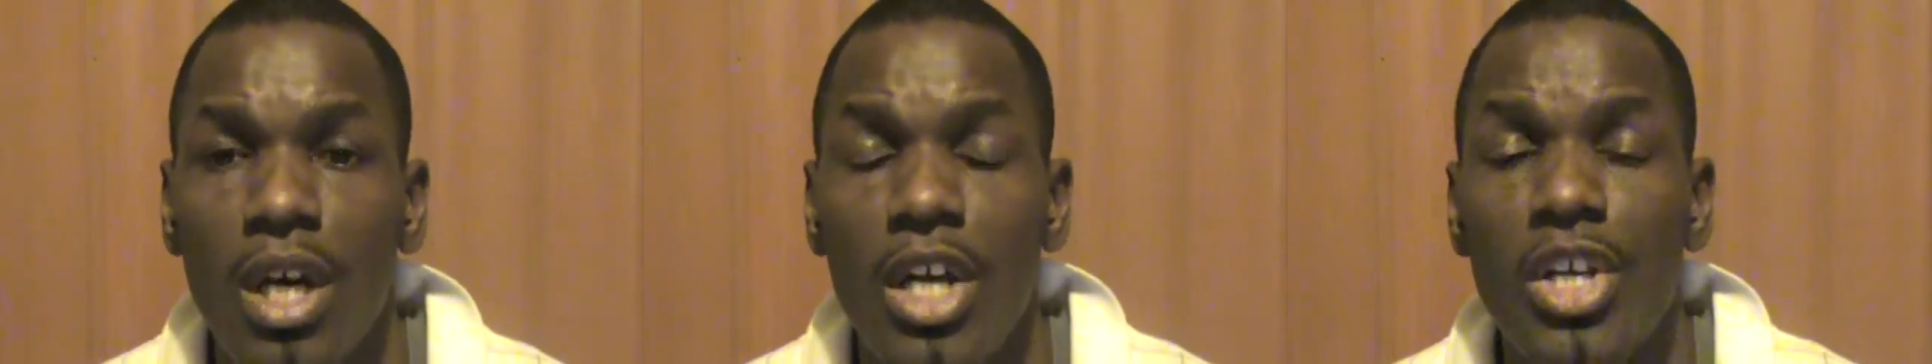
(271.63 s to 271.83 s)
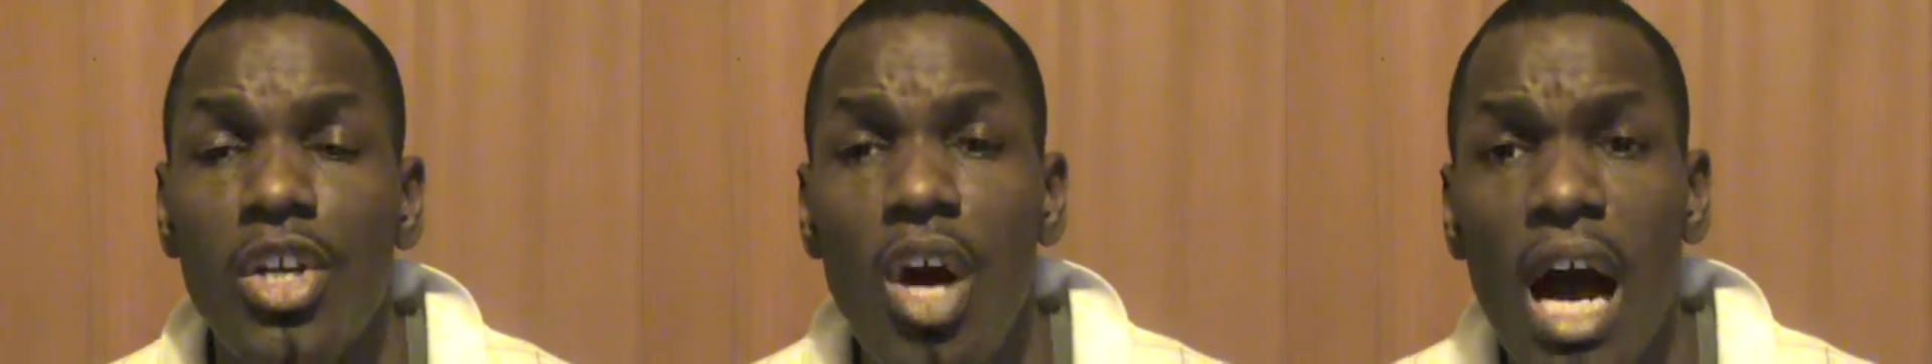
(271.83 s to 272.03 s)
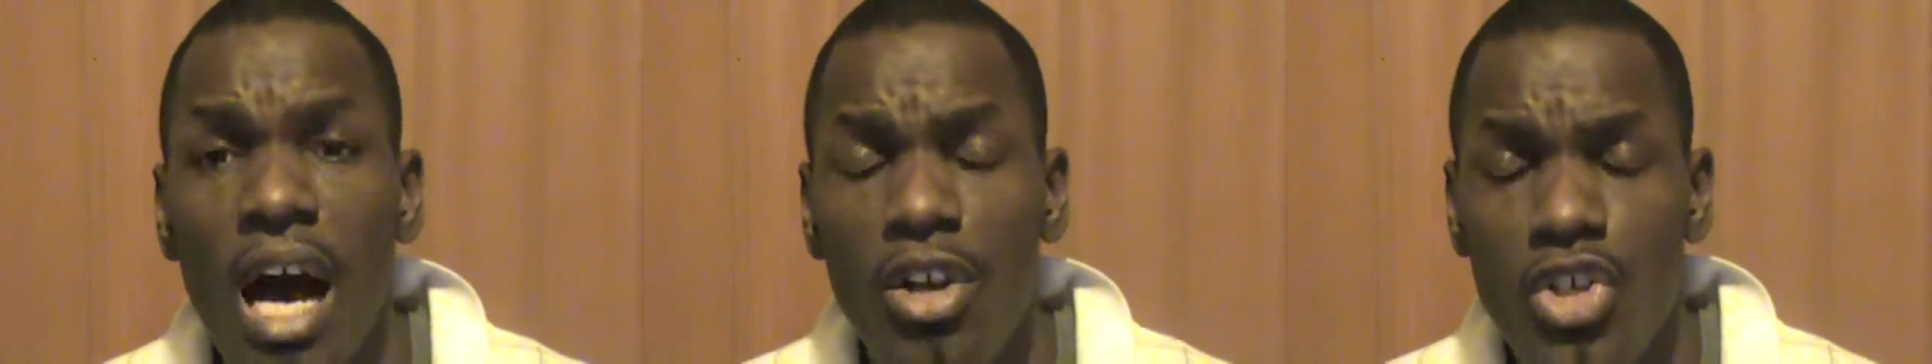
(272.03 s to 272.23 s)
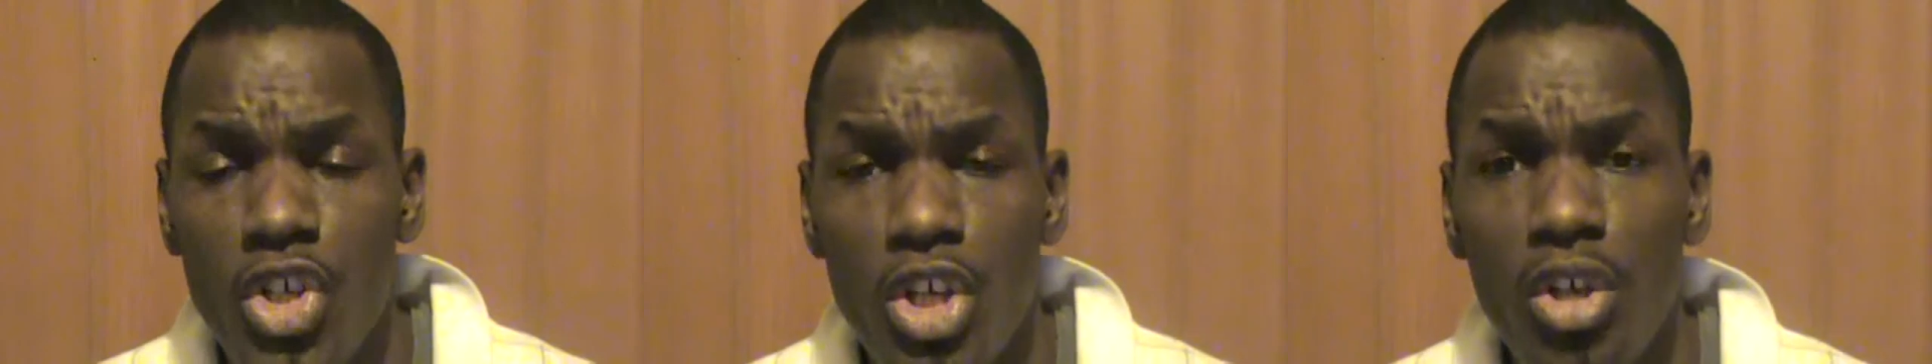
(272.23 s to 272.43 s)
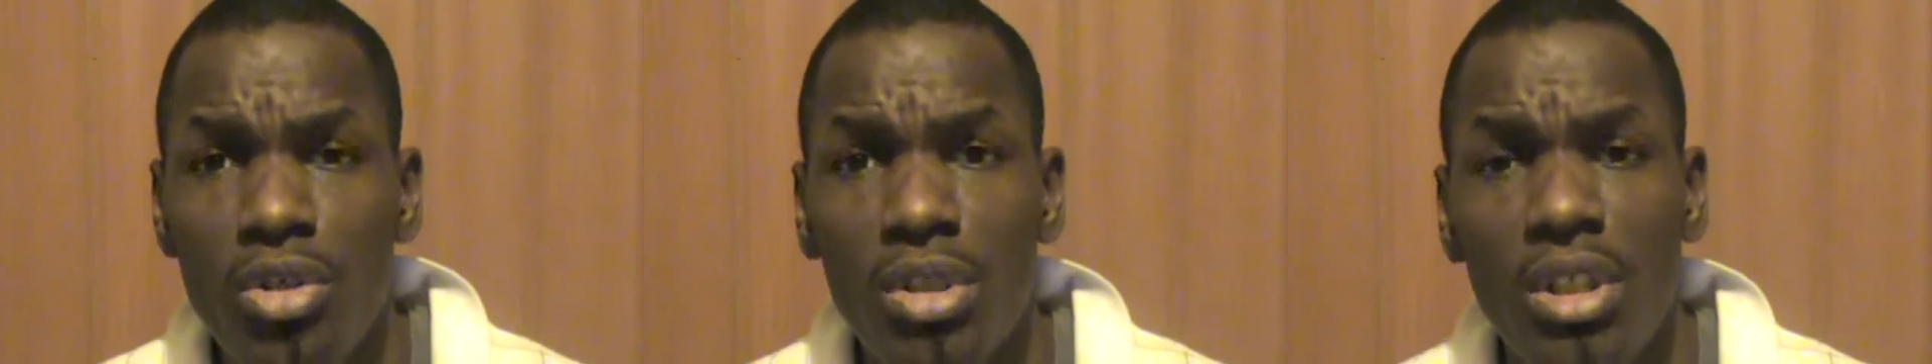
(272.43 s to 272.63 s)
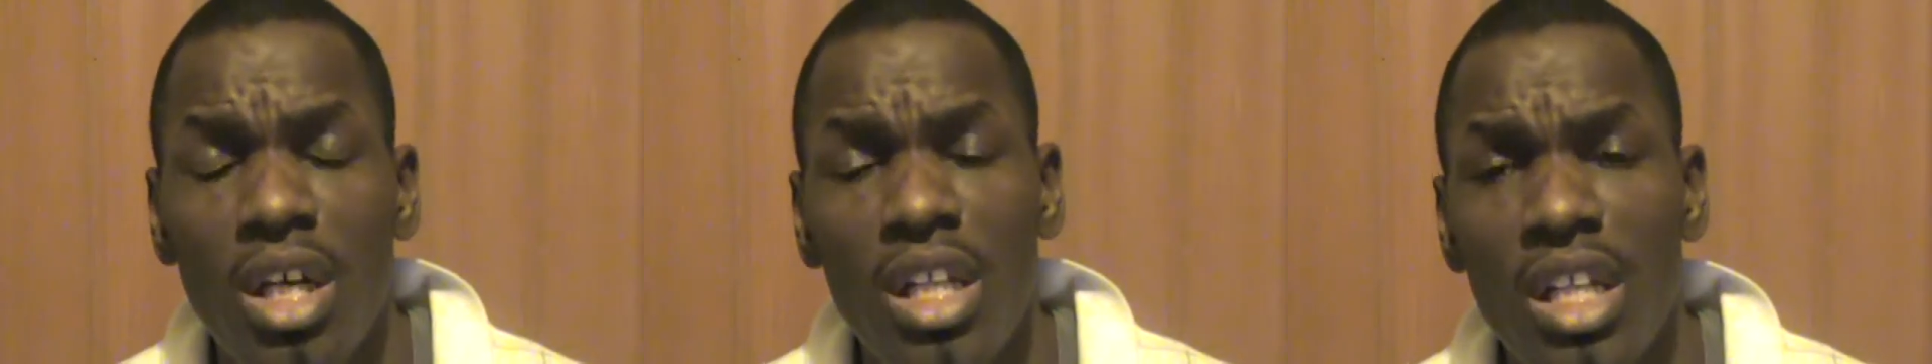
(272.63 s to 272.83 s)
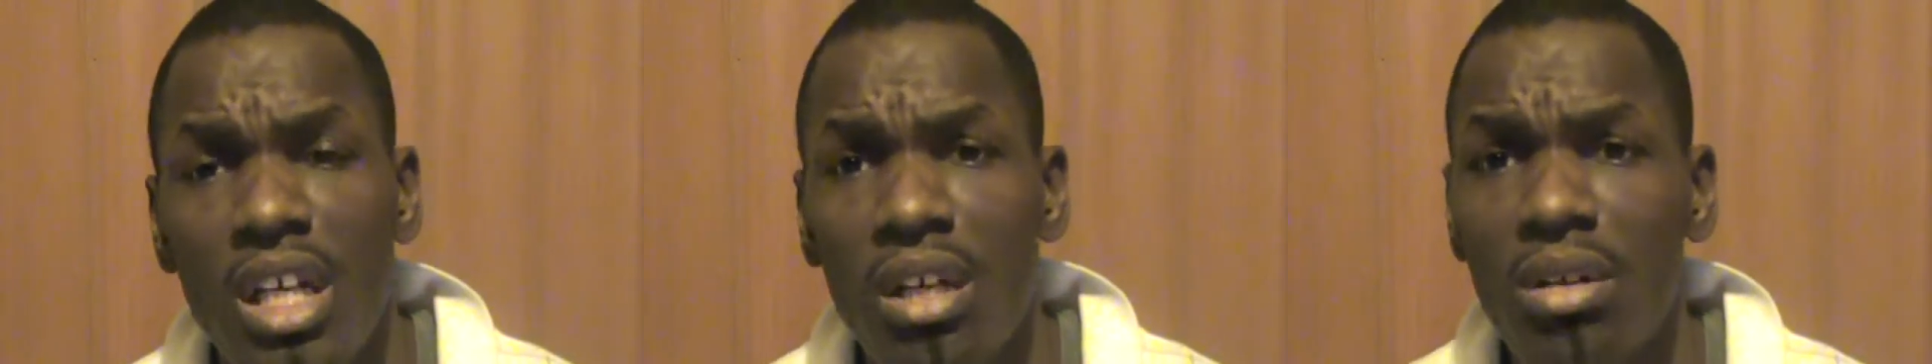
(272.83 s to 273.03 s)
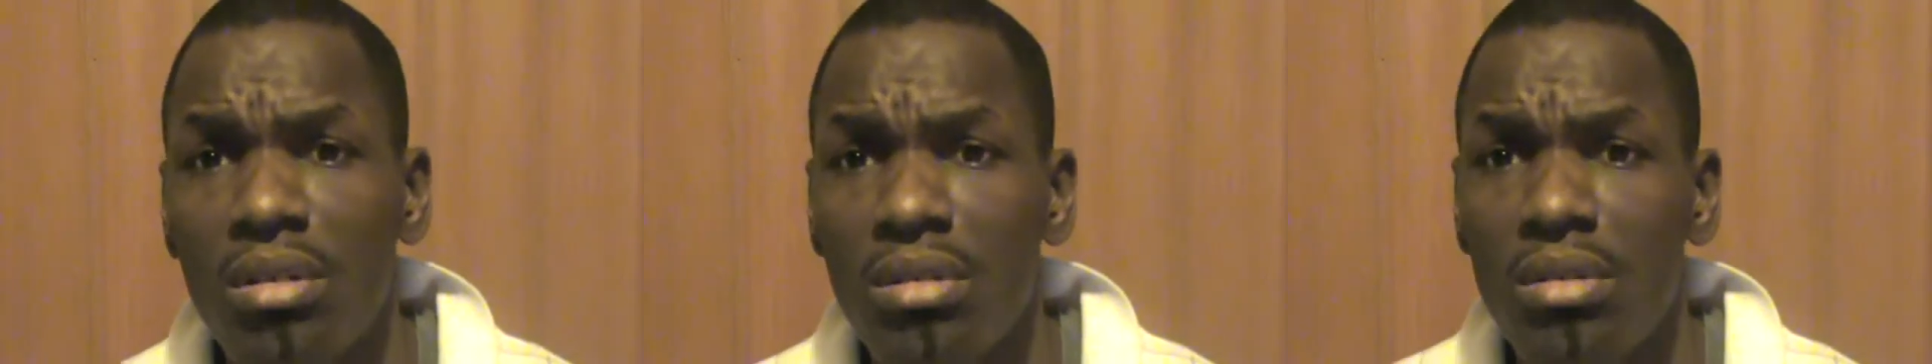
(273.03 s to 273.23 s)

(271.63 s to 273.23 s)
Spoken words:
You know how children are little?